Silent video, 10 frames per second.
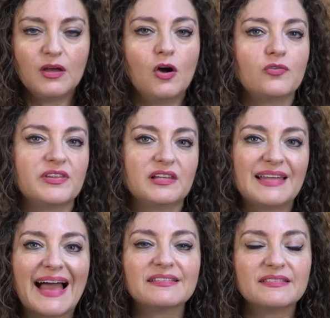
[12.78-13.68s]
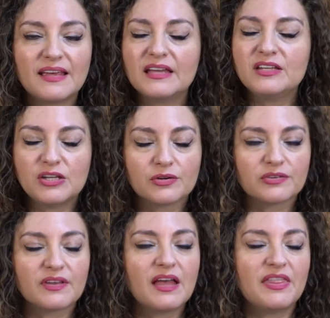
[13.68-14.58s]
Over the last 10
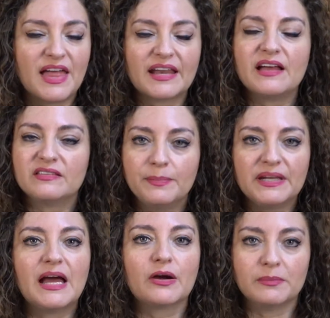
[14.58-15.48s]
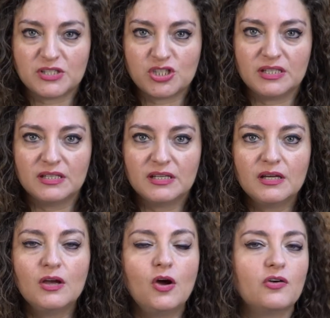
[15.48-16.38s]
years, that has been our mission.
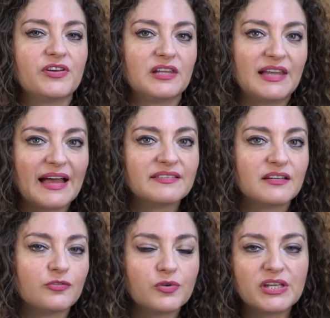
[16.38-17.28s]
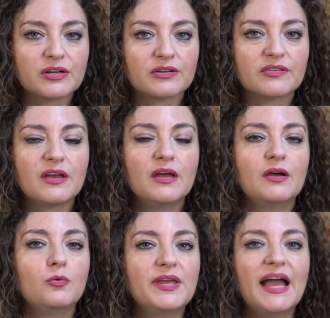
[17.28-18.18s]
Over the last several years,
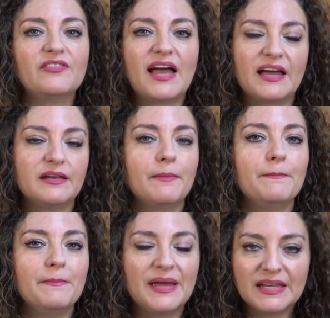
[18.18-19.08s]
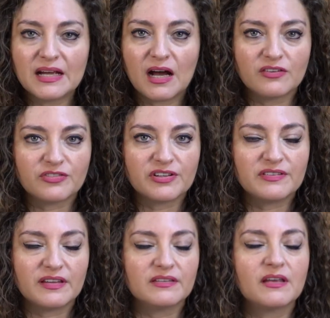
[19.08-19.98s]
we have had many
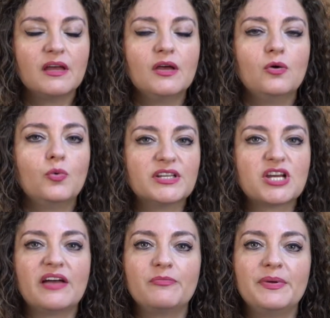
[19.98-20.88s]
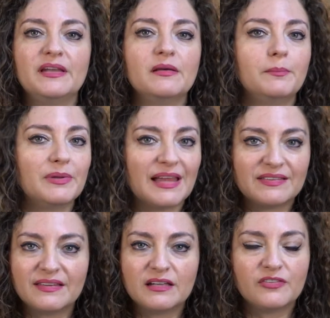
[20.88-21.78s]
conferences which have been
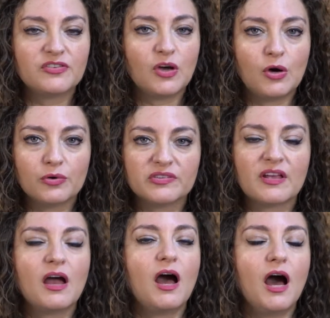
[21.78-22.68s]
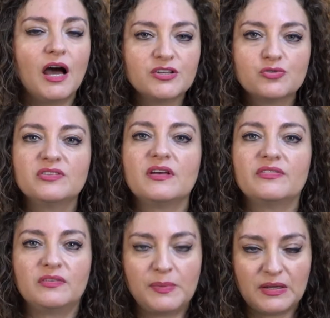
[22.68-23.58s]
blessed enough to host hundreds
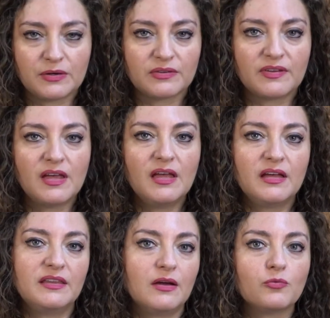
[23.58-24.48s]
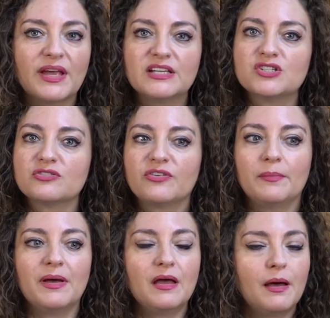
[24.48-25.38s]
of speakers that ranged
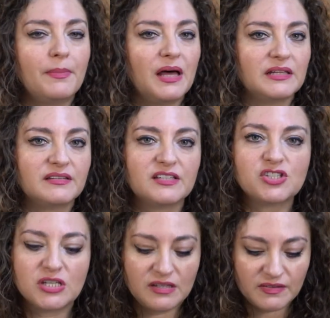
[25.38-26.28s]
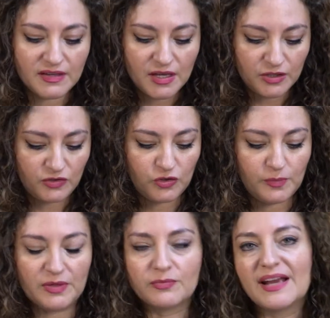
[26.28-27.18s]
from politicians to
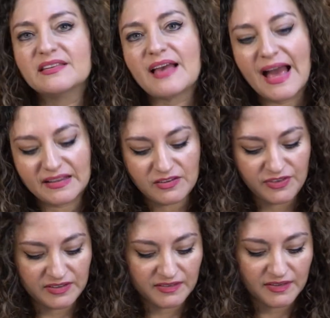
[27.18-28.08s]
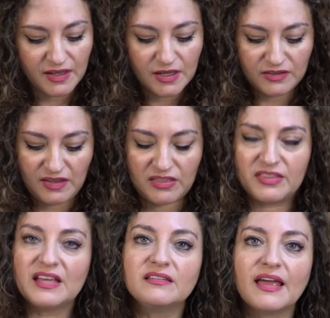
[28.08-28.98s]
human rights activists to
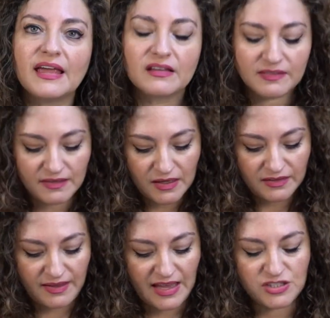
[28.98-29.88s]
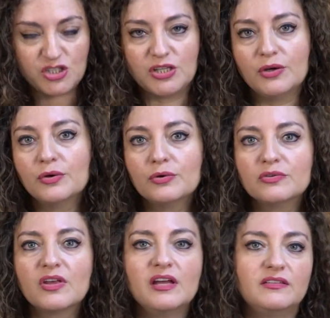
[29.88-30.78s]
think tanks to
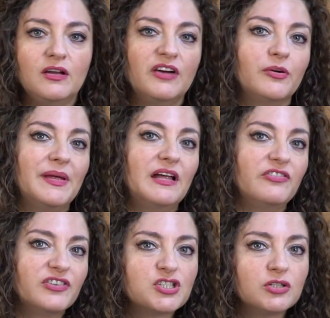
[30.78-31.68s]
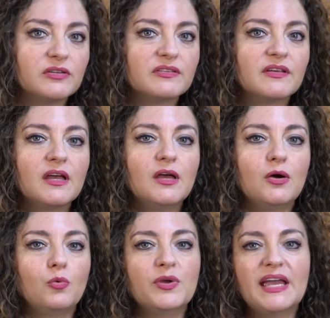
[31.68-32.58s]
NGOs to government officials.
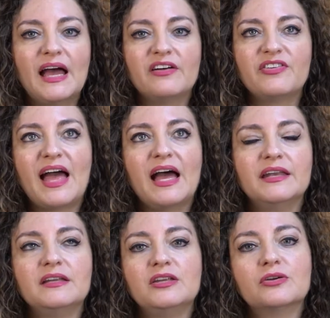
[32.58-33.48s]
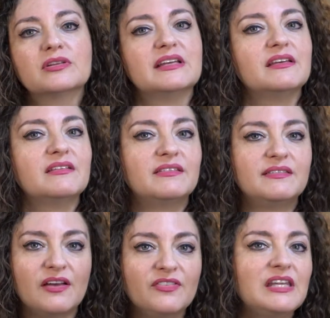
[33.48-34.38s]
We have had nearly
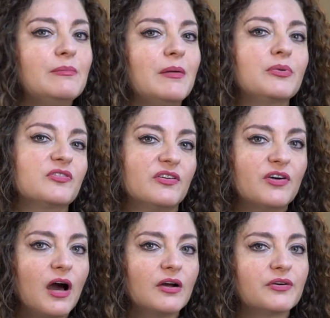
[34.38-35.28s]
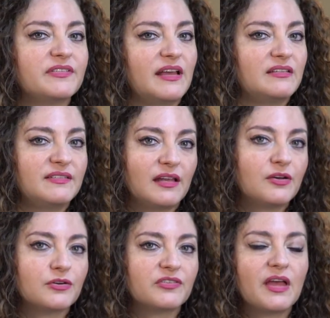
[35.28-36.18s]
70 members of Congress and
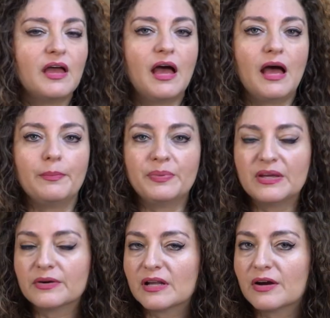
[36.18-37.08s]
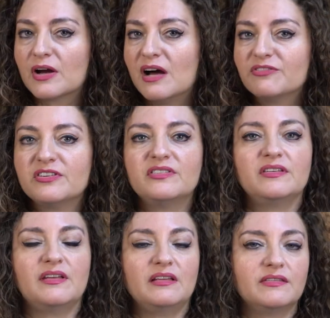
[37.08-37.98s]
senators appear at our
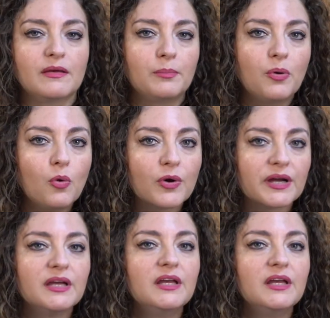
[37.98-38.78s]
conferences and support